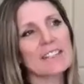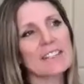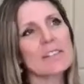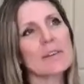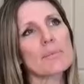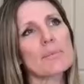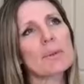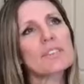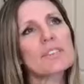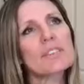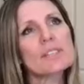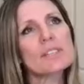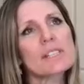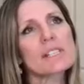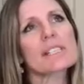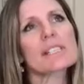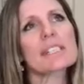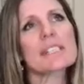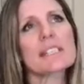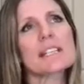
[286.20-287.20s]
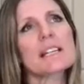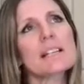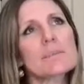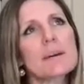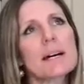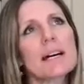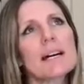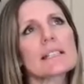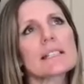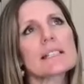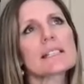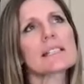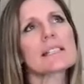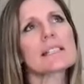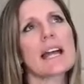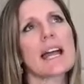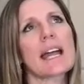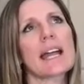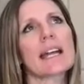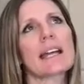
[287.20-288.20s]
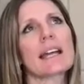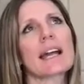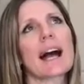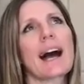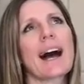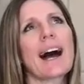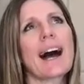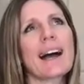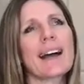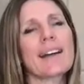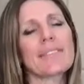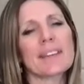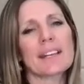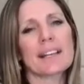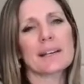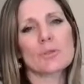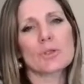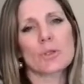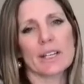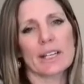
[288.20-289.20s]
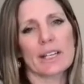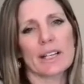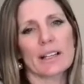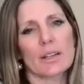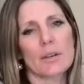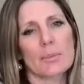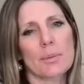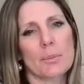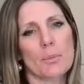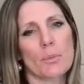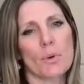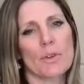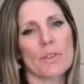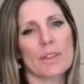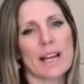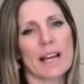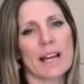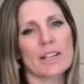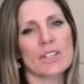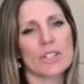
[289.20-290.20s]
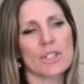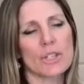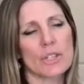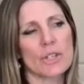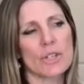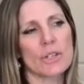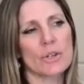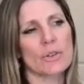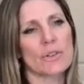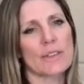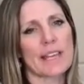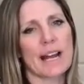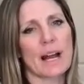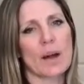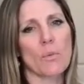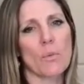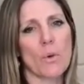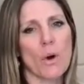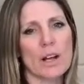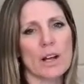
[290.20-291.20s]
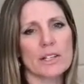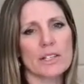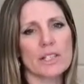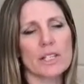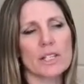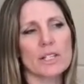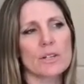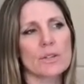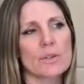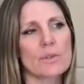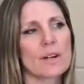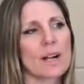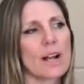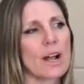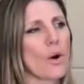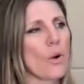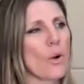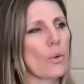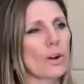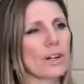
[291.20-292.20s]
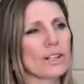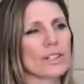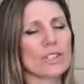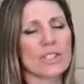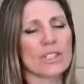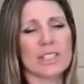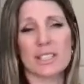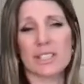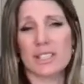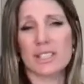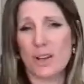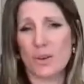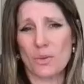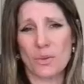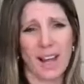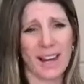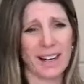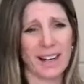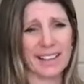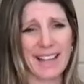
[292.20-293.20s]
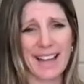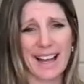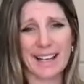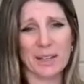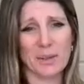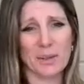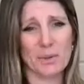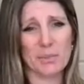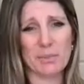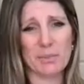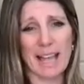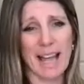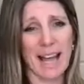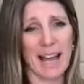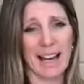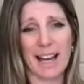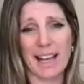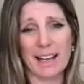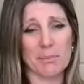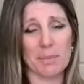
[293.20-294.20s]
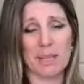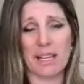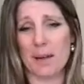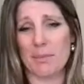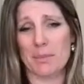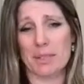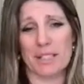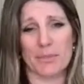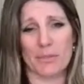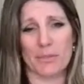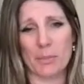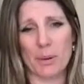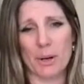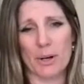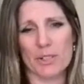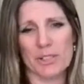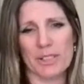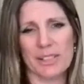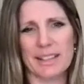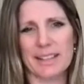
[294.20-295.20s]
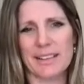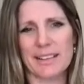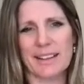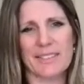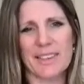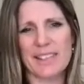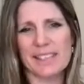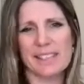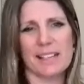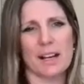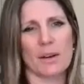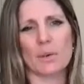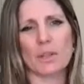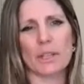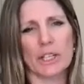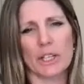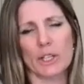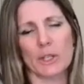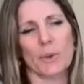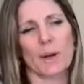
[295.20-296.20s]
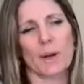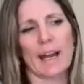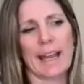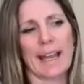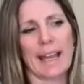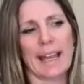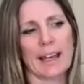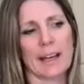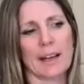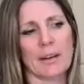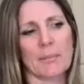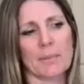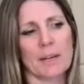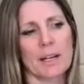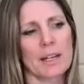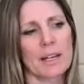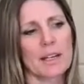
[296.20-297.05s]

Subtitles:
But there's a stigma to saying, I think I'm drinking a little bit more than I should or that I want to, or it's just so not aligning with me. I kind of become a different person and that's not really who I am.